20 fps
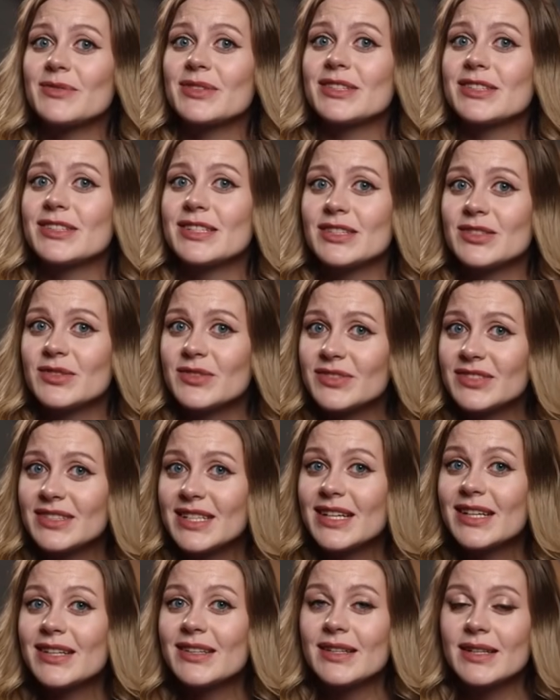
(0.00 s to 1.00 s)
a single
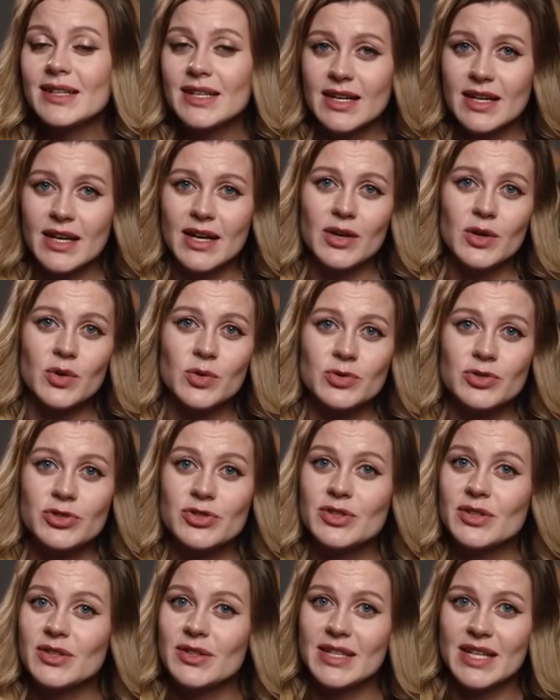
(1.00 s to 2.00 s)
date, an old
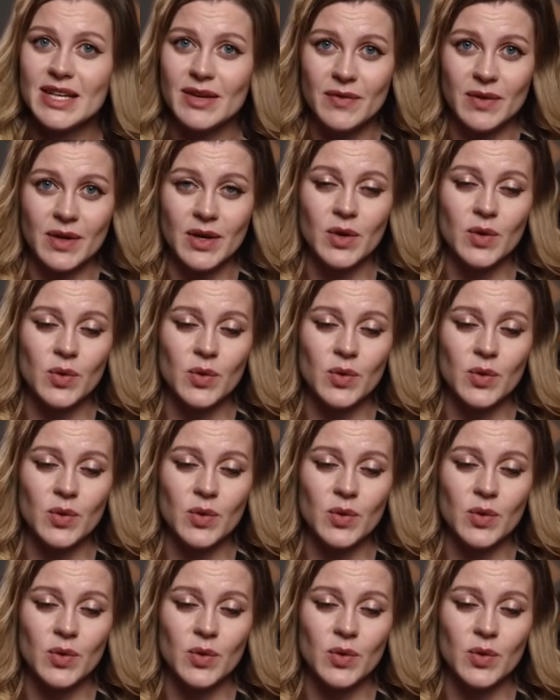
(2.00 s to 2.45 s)
surname,